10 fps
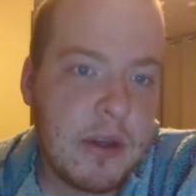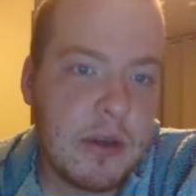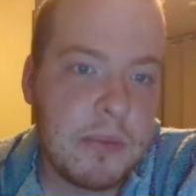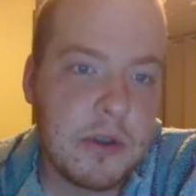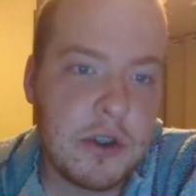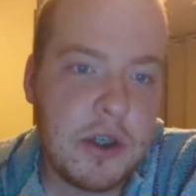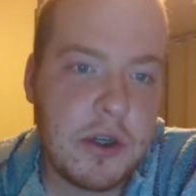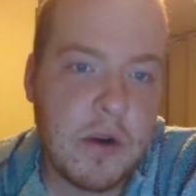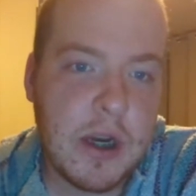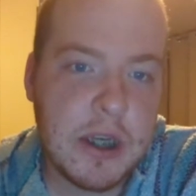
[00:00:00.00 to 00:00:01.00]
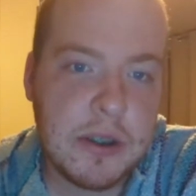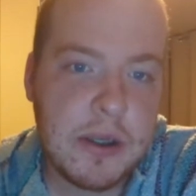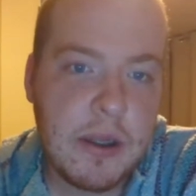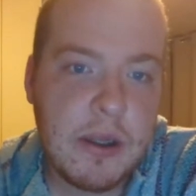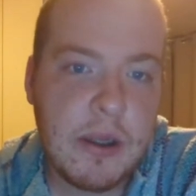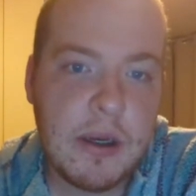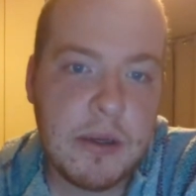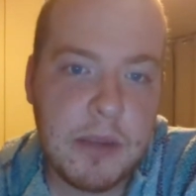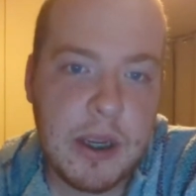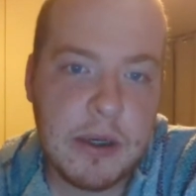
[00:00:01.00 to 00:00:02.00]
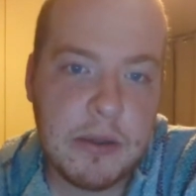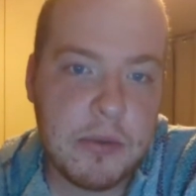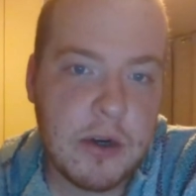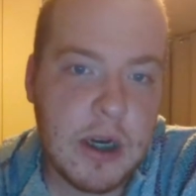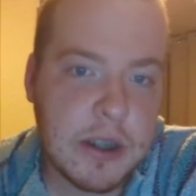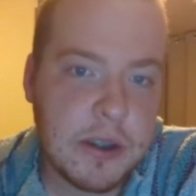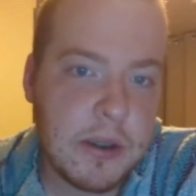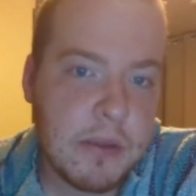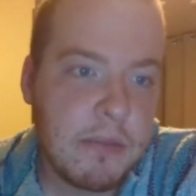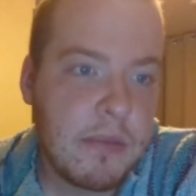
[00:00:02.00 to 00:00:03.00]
a bushy crest, and a banded breast.